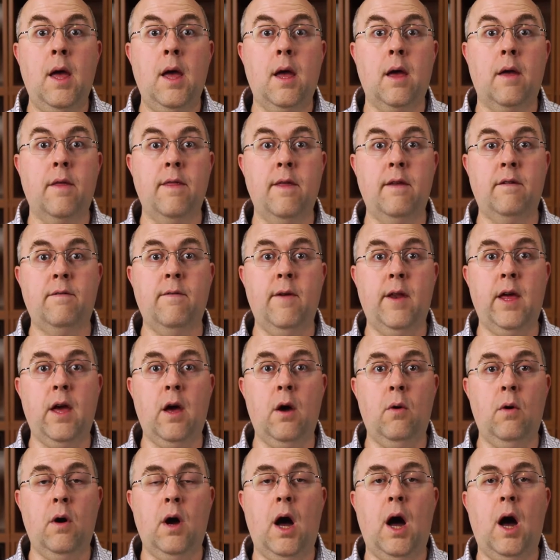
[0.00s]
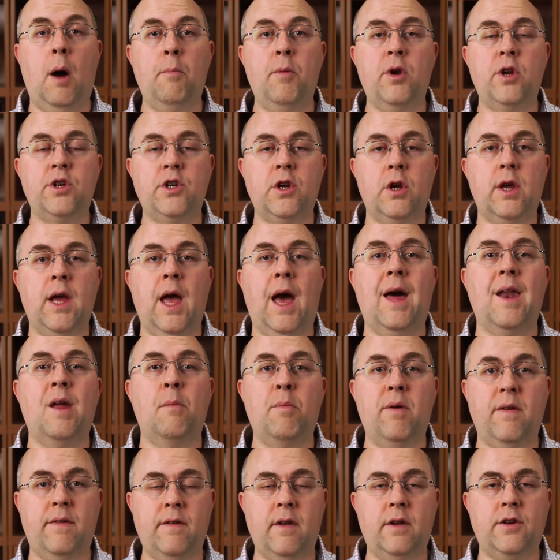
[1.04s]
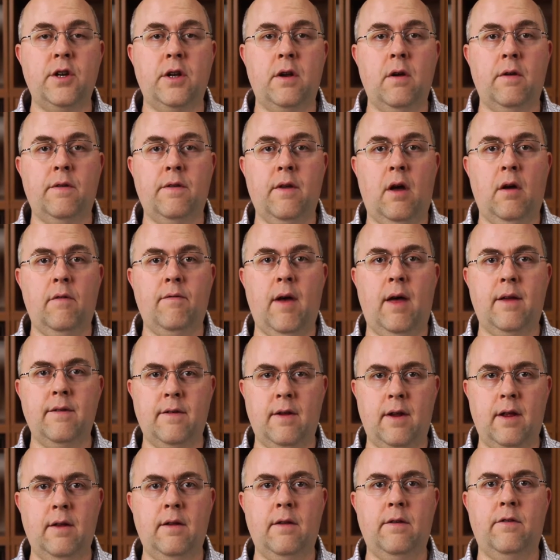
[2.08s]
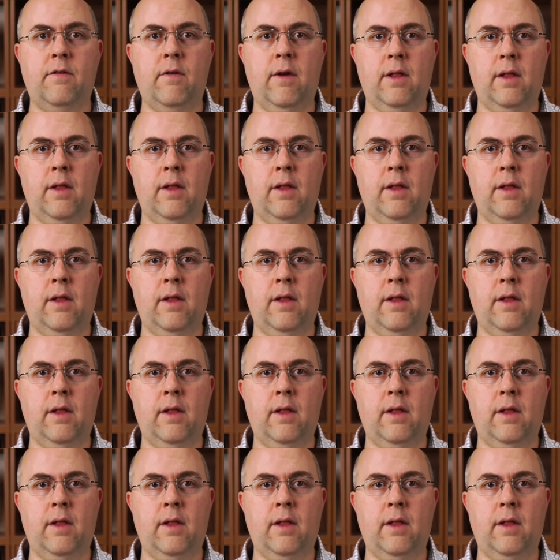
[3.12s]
In this video, I'm going to show you how to position yourself as an industry